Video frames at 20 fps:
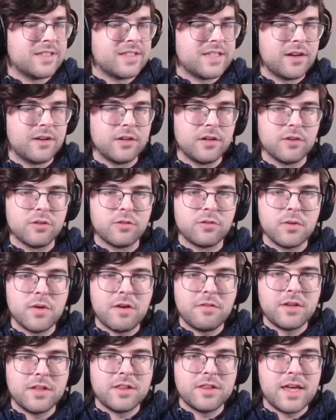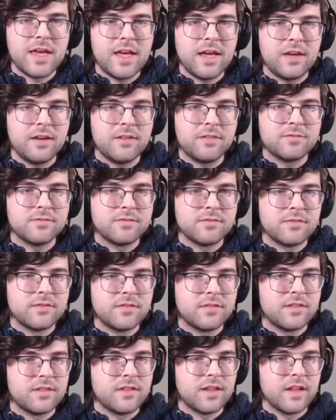down and go through everything.
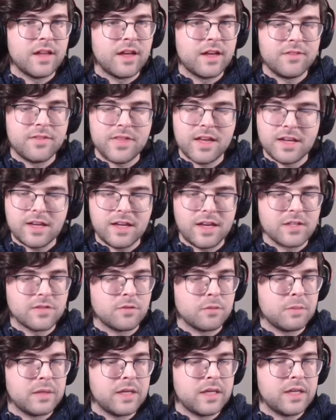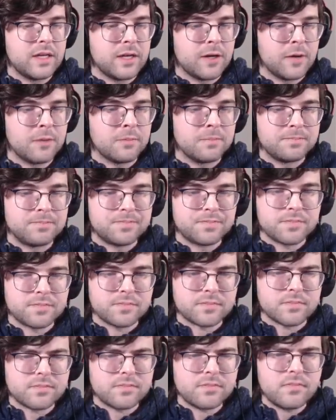Thank you guys for being here.
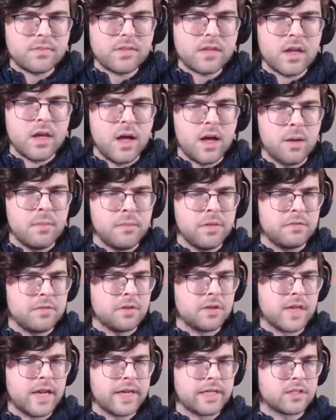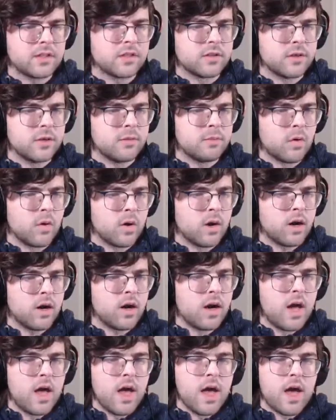If you'd like to learn more,
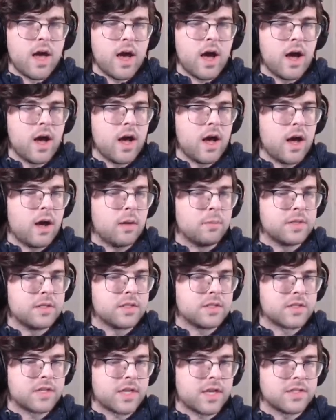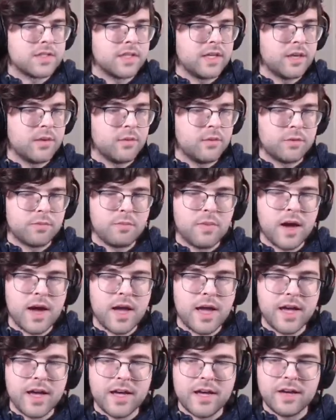I'll be discussing it with
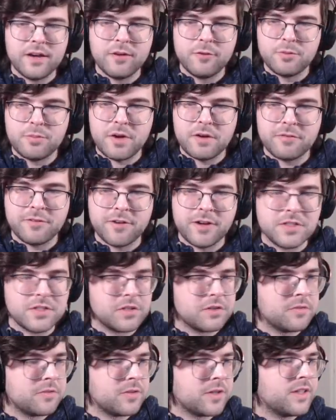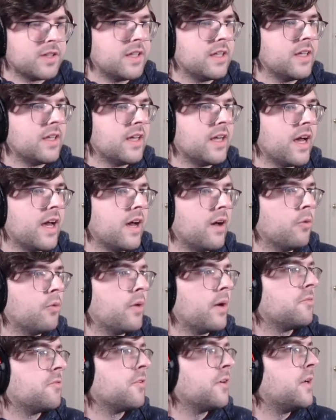my friends over at the
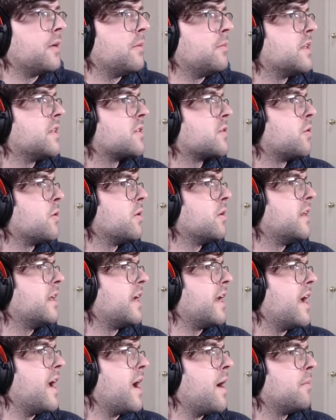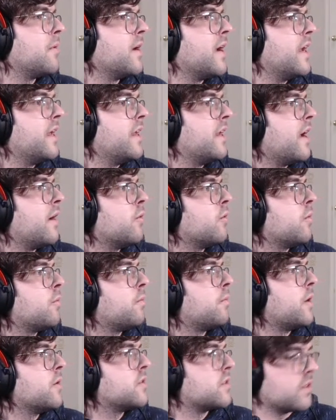Web Freedom Discord that I operate. I will
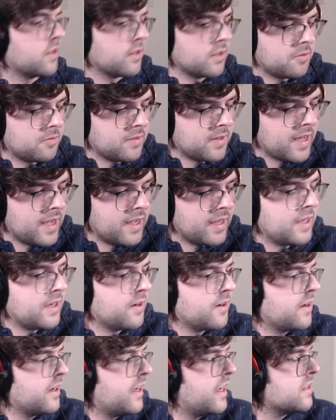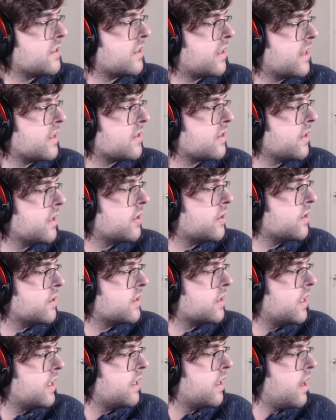post the link for that here in case you guys are
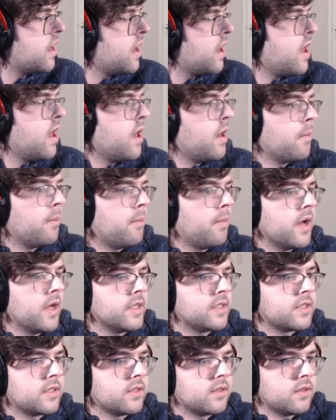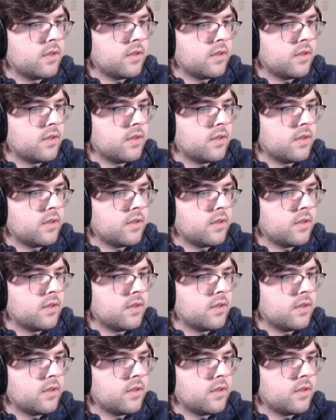interested. But